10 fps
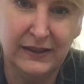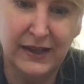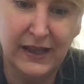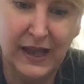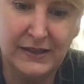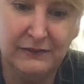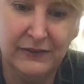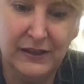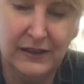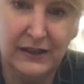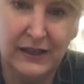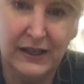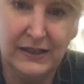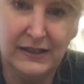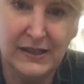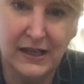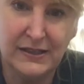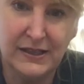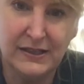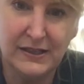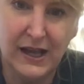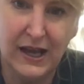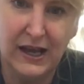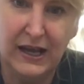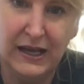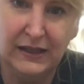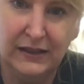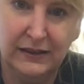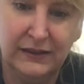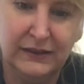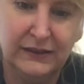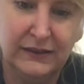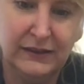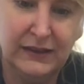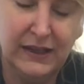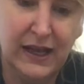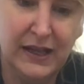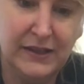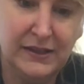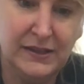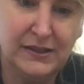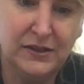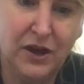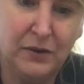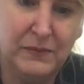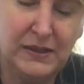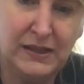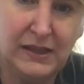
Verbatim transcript: that has a fitted lid that sets inside. And this is in our mist